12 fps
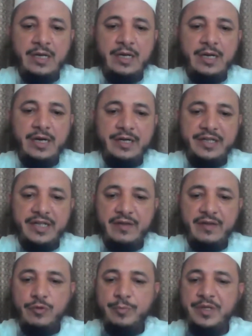and they
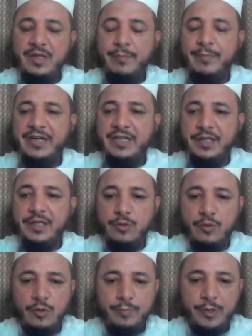would be submitting this
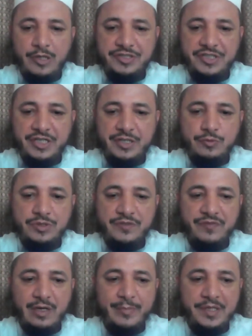whole project to the
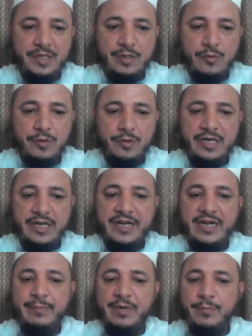Pharmacy Council
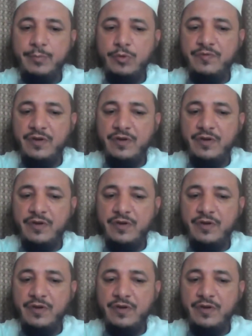Academic Board